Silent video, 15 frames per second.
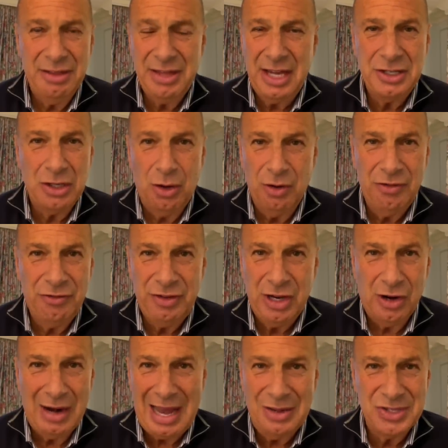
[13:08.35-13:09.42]
They don't
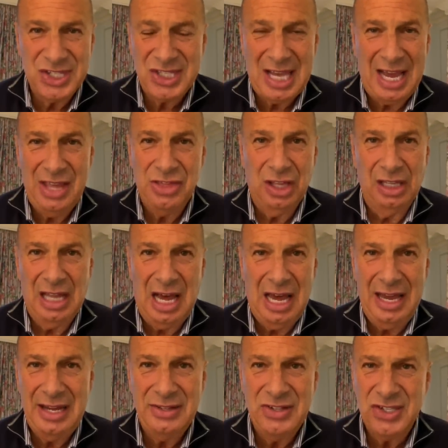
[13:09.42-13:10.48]
veer outside the
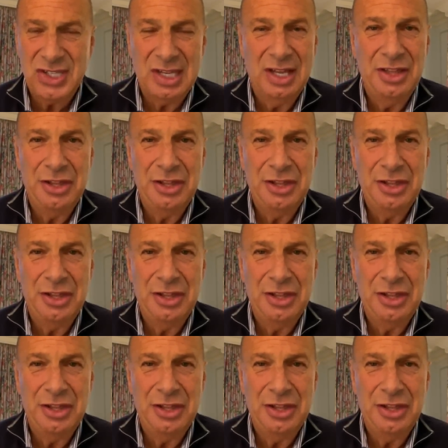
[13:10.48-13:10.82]
lines.